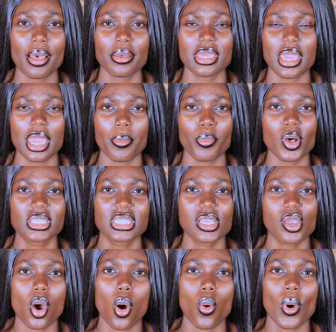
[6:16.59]
Yeah, boss.
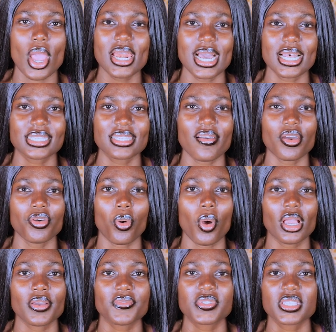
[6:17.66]
You go away now. See if I
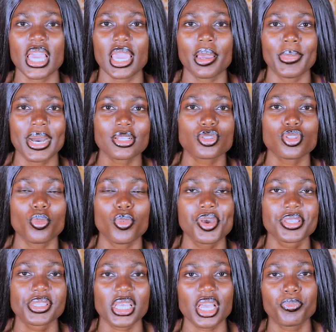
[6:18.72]
can get you. Yeah, basket
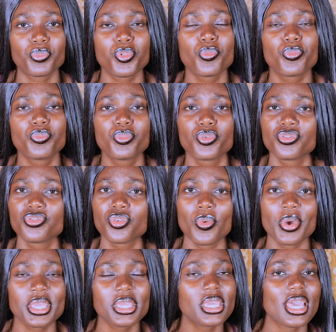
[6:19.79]
boys. Get put
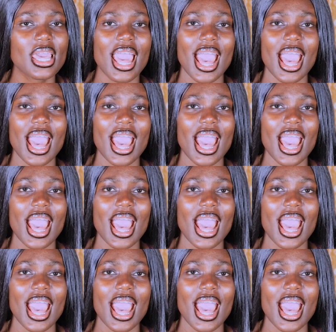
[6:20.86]
away.